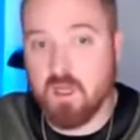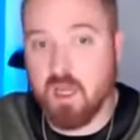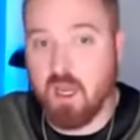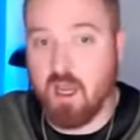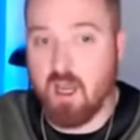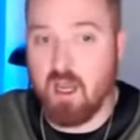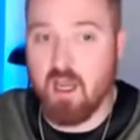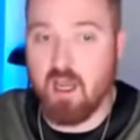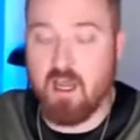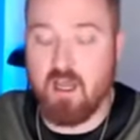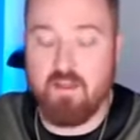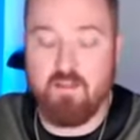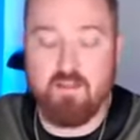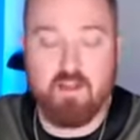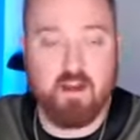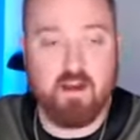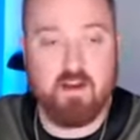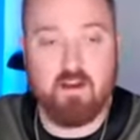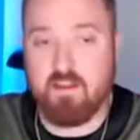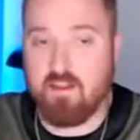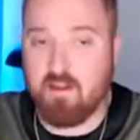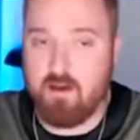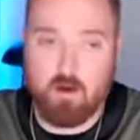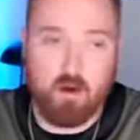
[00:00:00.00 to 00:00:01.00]
Uh,
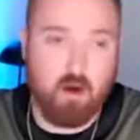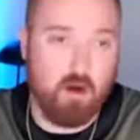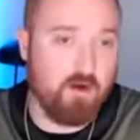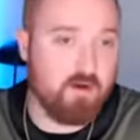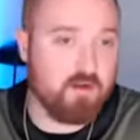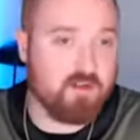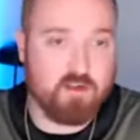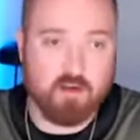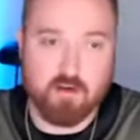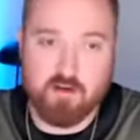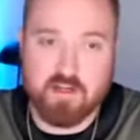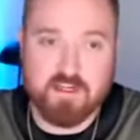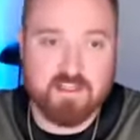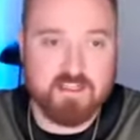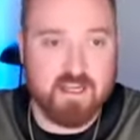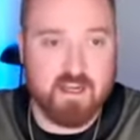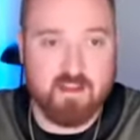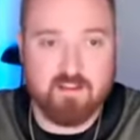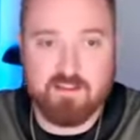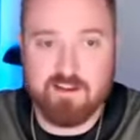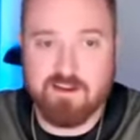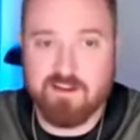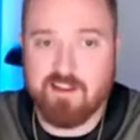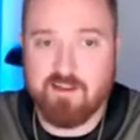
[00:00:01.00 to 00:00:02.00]
there there are
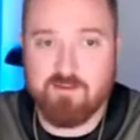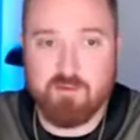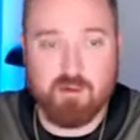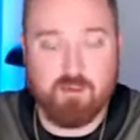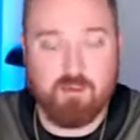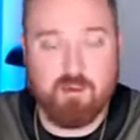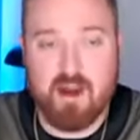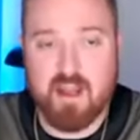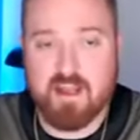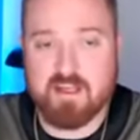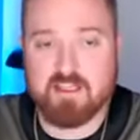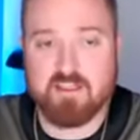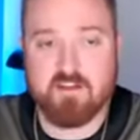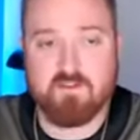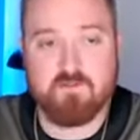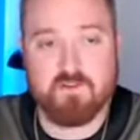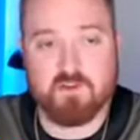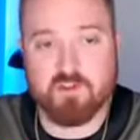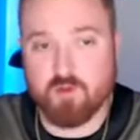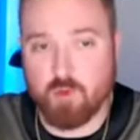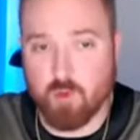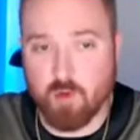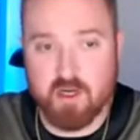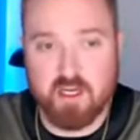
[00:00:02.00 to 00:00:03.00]
attorneys out there they've been practicing
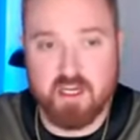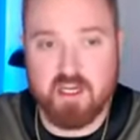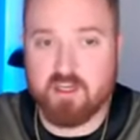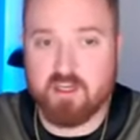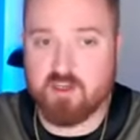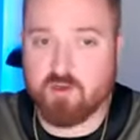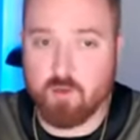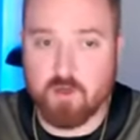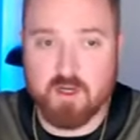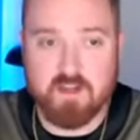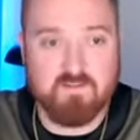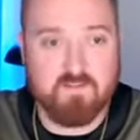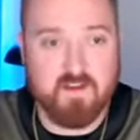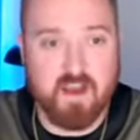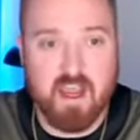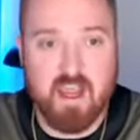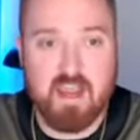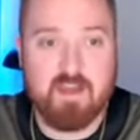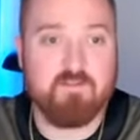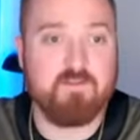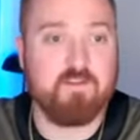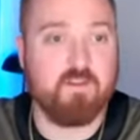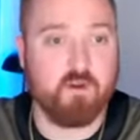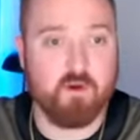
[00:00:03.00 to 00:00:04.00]
for 20
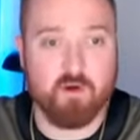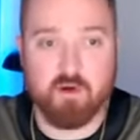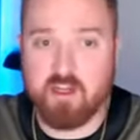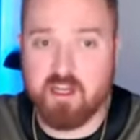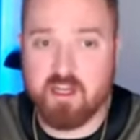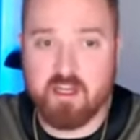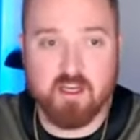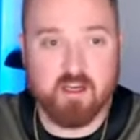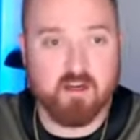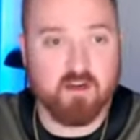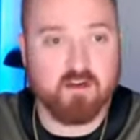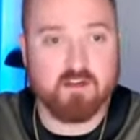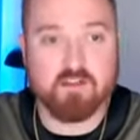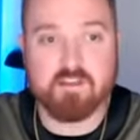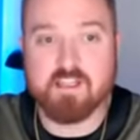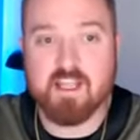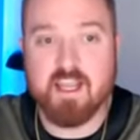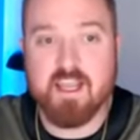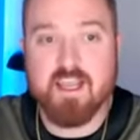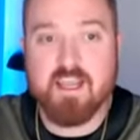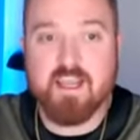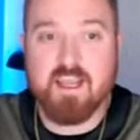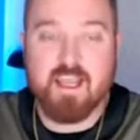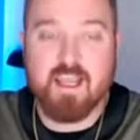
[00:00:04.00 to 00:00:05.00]
25 30
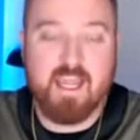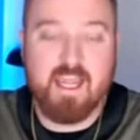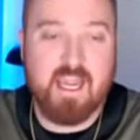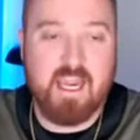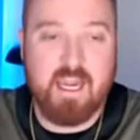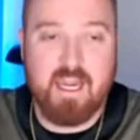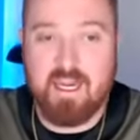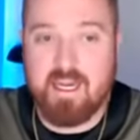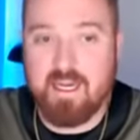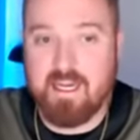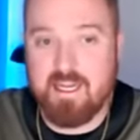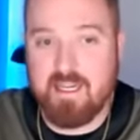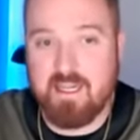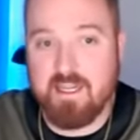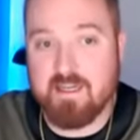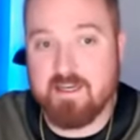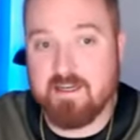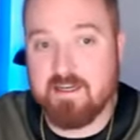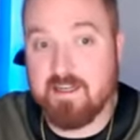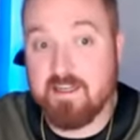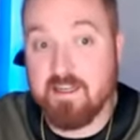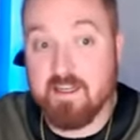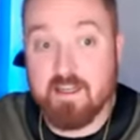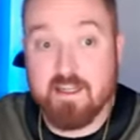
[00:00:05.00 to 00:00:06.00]
years
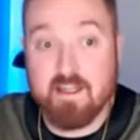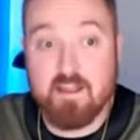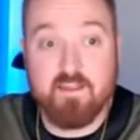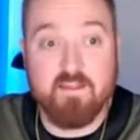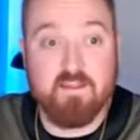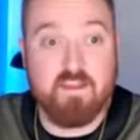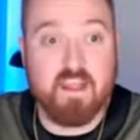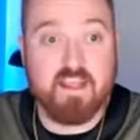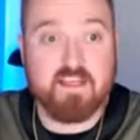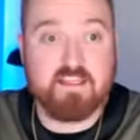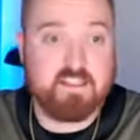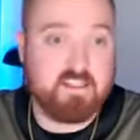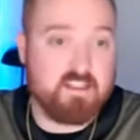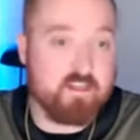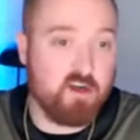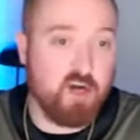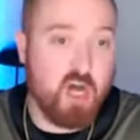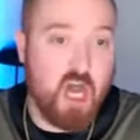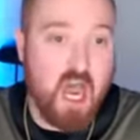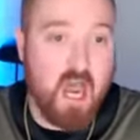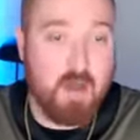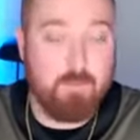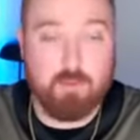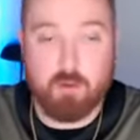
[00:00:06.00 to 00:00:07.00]
and they
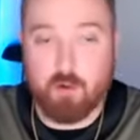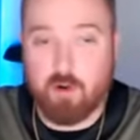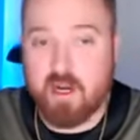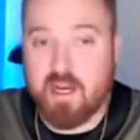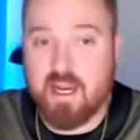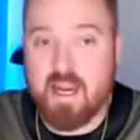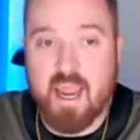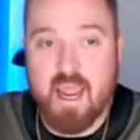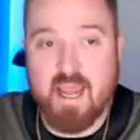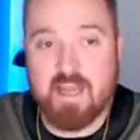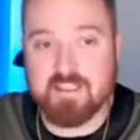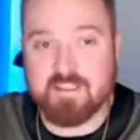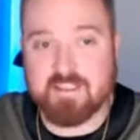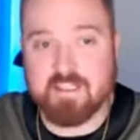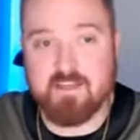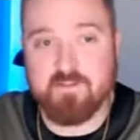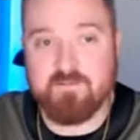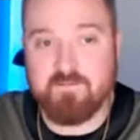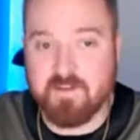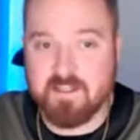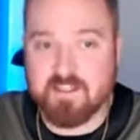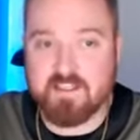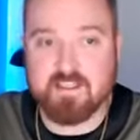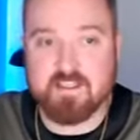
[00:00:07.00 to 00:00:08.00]
still operate as
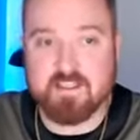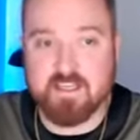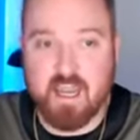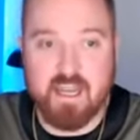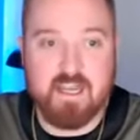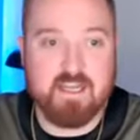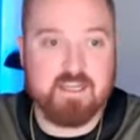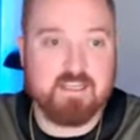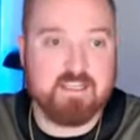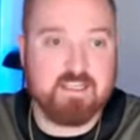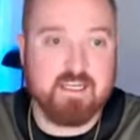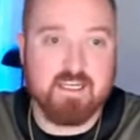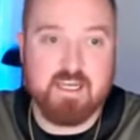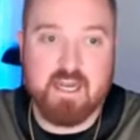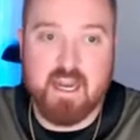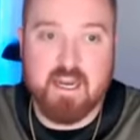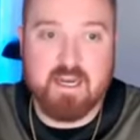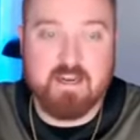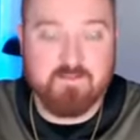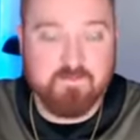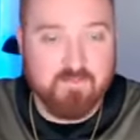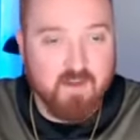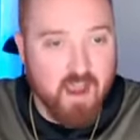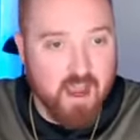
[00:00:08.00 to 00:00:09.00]
if it's
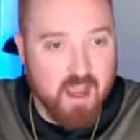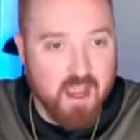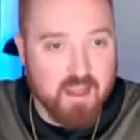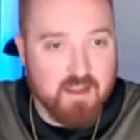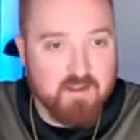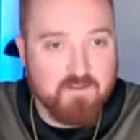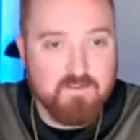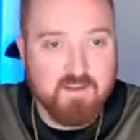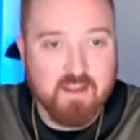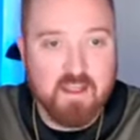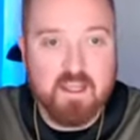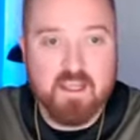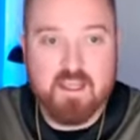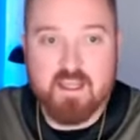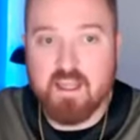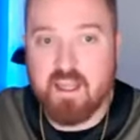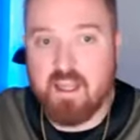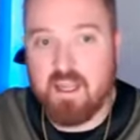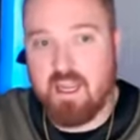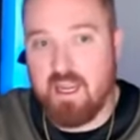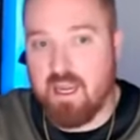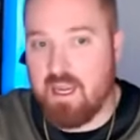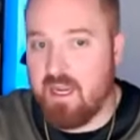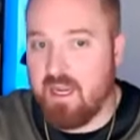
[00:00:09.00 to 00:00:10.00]
1985
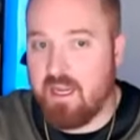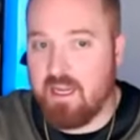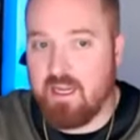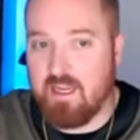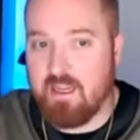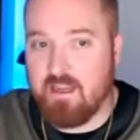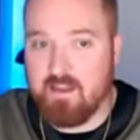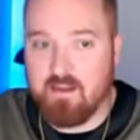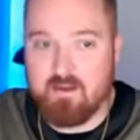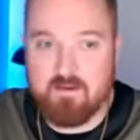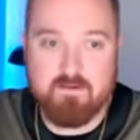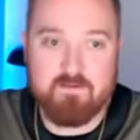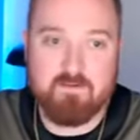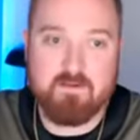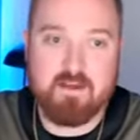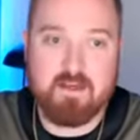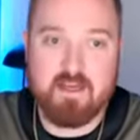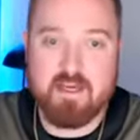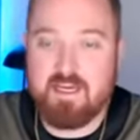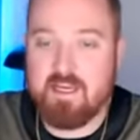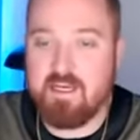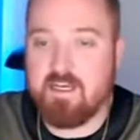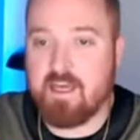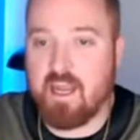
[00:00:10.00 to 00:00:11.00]
and
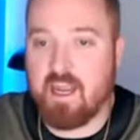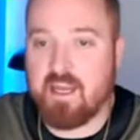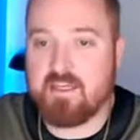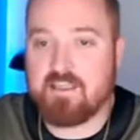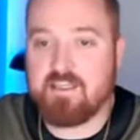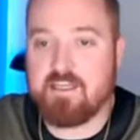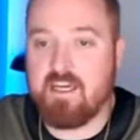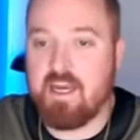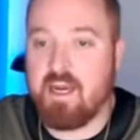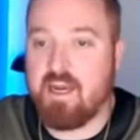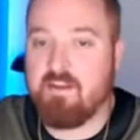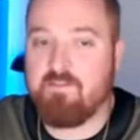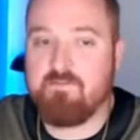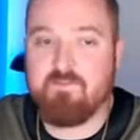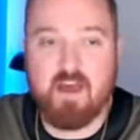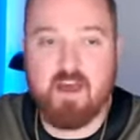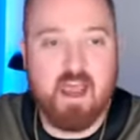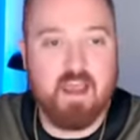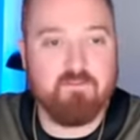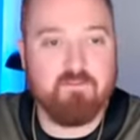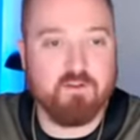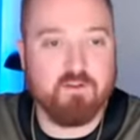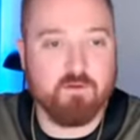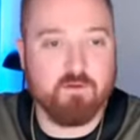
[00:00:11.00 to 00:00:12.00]
in
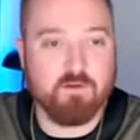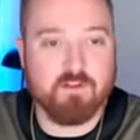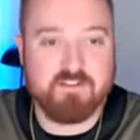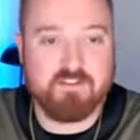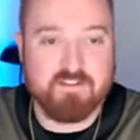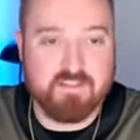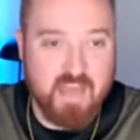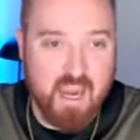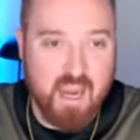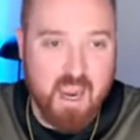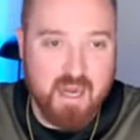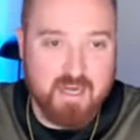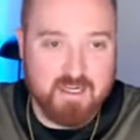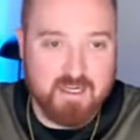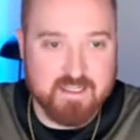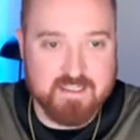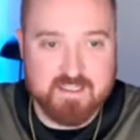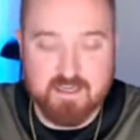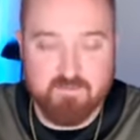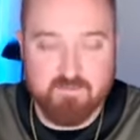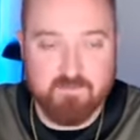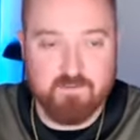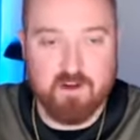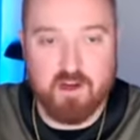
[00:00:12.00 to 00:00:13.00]
1985 it was dad
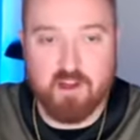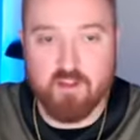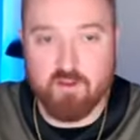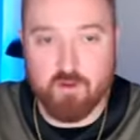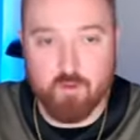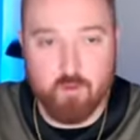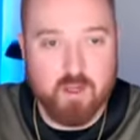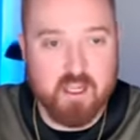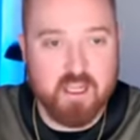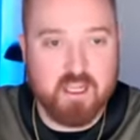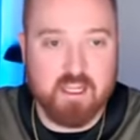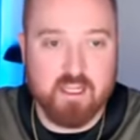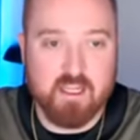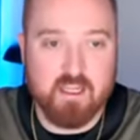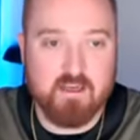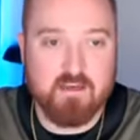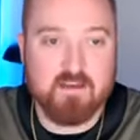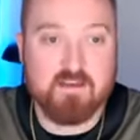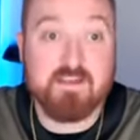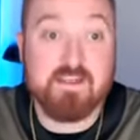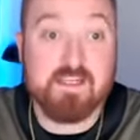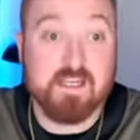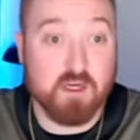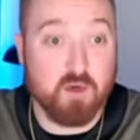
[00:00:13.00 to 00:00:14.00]
gets every other
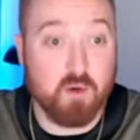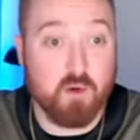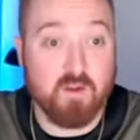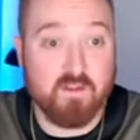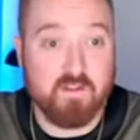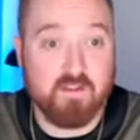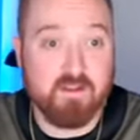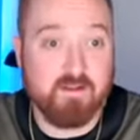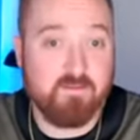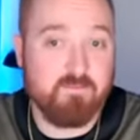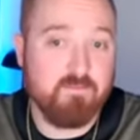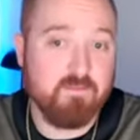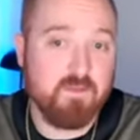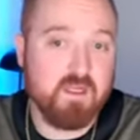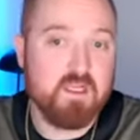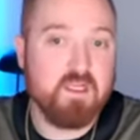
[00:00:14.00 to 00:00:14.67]
weekend deal with it